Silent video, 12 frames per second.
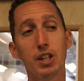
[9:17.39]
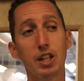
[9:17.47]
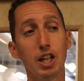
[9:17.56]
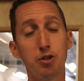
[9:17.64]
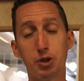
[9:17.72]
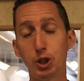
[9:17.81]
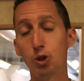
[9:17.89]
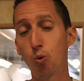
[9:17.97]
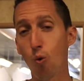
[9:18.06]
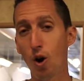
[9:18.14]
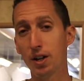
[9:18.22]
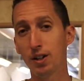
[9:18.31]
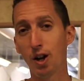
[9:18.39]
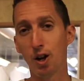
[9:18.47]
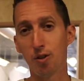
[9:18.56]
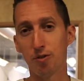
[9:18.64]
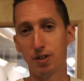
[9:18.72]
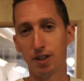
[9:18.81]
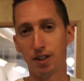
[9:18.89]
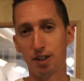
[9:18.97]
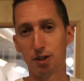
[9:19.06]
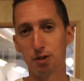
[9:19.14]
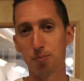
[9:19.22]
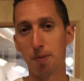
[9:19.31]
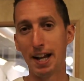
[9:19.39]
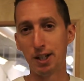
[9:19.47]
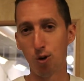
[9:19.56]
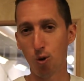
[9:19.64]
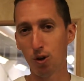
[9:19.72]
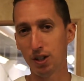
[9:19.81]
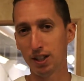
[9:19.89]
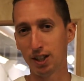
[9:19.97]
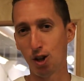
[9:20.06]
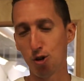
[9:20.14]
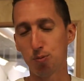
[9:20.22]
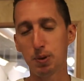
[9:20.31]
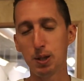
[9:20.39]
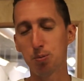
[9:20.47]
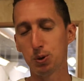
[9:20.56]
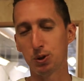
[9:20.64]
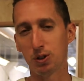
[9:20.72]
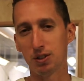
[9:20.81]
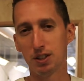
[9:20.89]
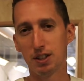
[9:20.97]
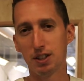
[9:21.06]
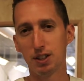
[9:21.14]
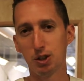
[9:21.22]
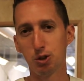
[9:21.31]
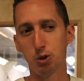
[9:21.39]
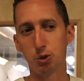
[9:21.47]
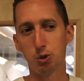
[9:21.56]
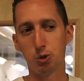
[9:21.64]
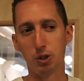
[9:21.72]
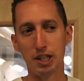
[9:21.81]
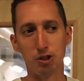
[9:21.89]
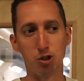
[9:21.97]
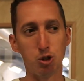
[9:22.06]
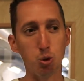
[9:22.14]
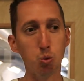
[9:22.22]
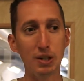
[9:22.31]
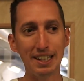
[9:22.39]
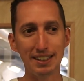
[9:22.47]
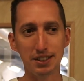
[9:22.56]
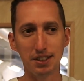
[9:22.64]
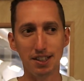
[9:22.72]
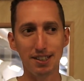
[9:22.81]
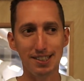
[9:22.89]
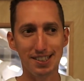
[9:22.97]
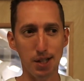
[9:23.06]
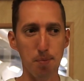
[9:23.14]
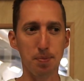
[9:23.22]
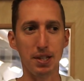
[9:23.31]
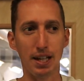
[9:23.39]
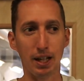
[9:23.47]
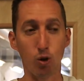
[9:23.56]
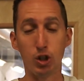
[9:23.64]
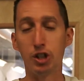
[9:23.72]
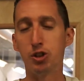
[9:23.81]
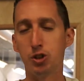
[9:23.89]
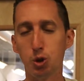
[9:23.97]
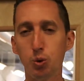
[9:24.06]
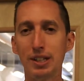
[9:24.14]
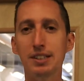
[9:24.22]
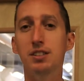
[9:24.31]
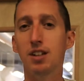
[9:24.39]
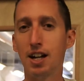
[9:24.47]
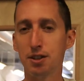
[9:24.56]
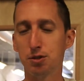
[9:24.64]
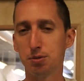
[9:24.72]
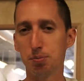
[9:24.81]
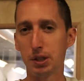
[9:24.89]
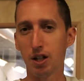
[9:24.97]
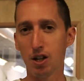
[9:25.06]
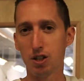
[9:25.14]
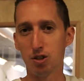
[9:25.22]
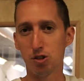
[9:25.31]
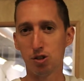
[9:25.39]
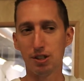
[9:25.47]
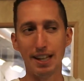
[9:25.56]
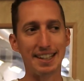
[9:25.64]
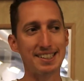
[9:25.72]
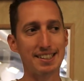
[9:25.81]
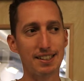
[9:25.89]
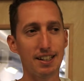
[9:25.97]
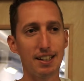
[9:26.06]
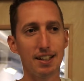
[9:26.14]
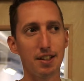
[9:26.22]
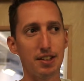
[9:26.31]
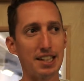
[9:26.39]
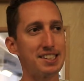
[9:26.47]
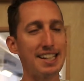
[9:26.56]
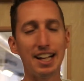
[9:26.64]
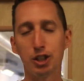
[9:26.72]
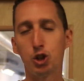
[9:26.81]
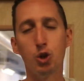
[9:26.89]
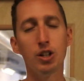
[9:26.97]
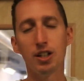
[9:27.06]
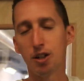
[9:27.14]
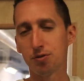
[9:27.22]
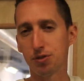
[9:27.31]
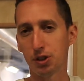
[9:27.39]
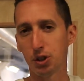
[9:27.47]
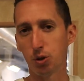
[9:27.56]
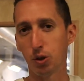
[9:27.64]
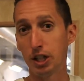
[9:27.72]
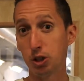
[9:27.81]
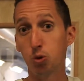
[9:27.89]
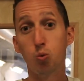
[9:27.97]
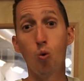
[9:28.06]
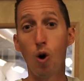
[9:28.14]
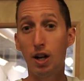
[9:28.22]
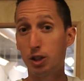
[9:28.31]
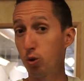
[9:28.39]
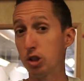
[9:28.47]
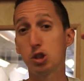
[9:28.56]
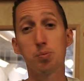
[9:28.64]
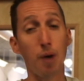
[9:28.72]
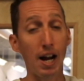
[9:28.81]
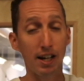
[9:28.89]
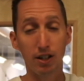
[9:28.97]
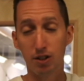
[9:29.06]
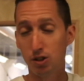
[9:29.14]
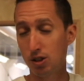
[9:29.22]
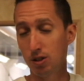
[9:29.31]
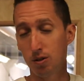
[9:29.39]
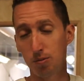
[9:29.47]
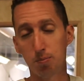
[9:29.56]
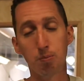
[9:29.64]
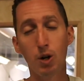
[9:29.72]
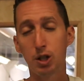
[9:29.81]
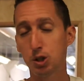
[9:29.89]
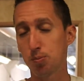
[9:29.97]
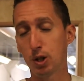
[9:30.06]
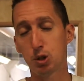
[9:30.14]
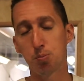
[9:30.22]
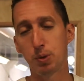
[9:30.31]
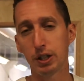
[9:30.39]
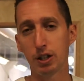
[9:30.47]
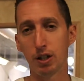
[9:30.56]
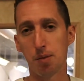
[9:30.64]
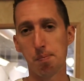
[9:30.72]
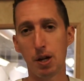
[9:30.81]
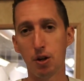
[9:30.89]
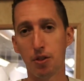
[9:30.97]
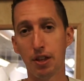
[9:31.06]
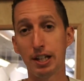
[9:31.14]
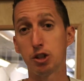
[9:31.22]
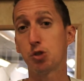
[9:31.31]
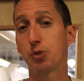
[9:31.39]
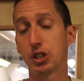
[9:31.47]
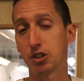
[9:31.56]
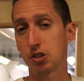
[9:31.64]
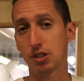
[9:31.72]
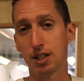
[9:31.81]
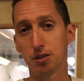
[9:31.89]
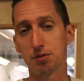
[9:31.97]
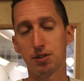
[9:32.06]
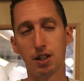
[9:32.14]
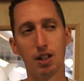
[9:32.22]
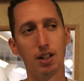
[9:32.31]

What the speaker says: if you're one of the minority of people who is doing something, or you're doing life because that's not good enough for you, and you aspire to much, much bigger and better things for yourself,